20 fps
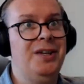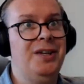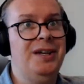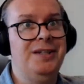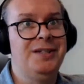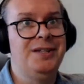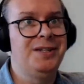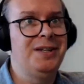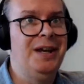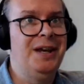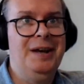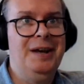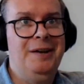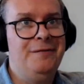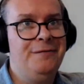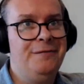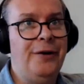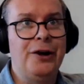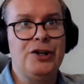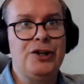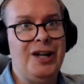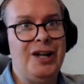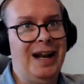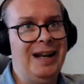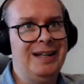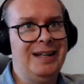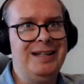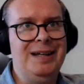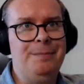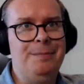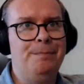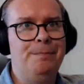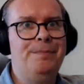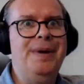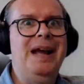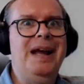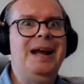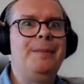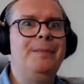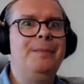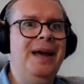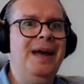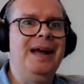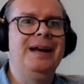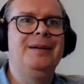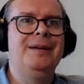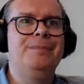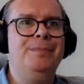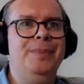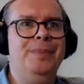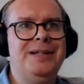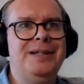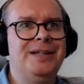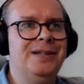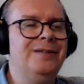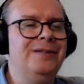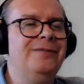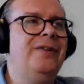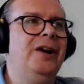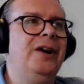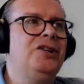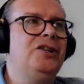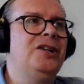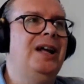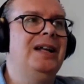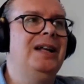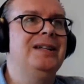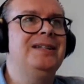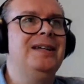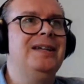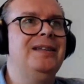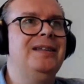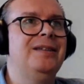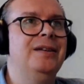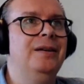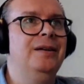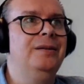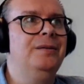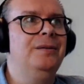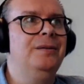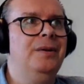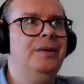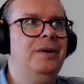There's functionality, big pieces of functionality that